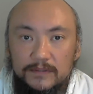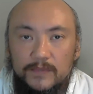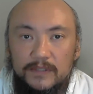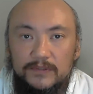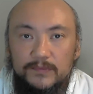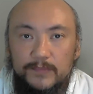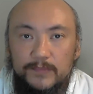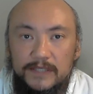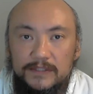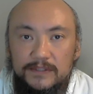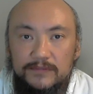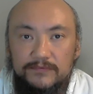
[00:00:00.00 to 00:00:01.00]
while the
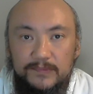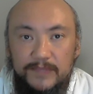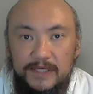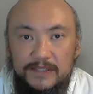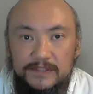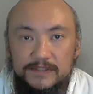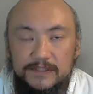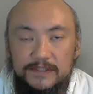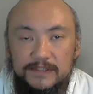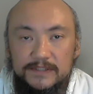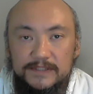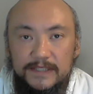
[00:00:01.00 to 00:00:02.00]
body remains in
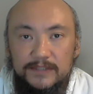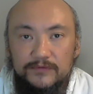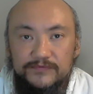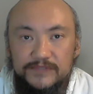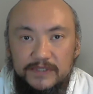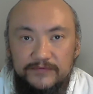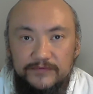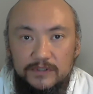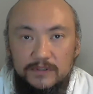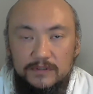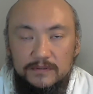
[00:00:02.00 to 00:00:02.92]
a state of suffer.